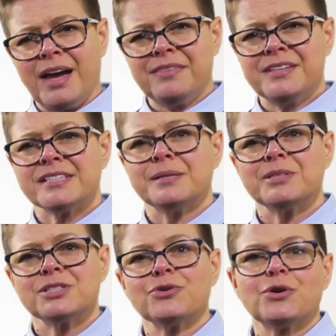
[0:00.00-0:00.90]
and this
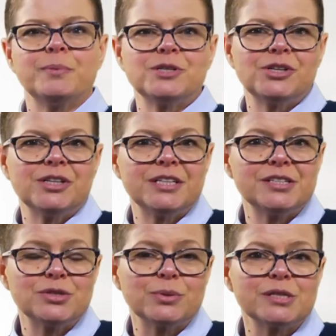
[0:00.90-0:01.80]
limits your
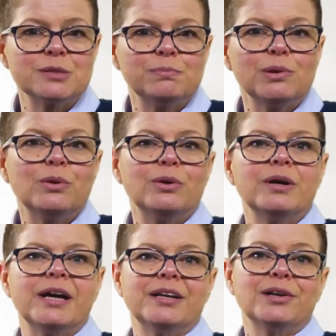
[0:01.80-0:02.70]
opportunities to
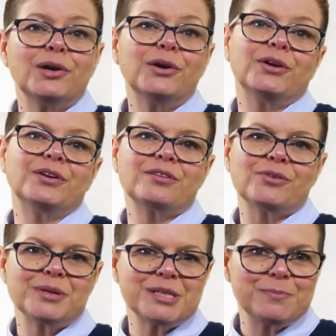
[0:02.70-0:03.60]
explore and learn
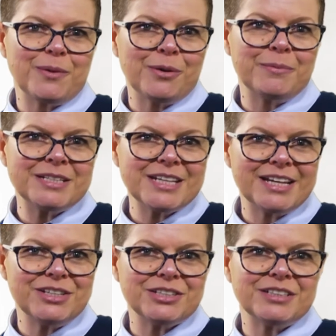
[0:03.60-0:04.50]
through
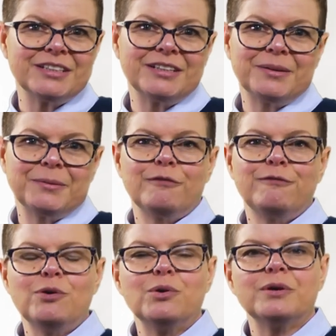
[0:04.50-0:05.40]
experimentation.
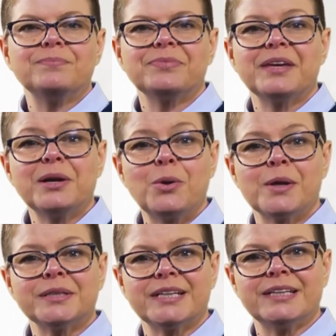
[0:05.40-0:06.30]
4.
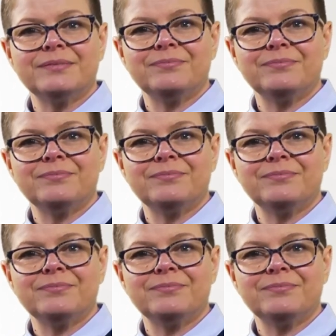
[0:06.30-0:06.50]
Equality.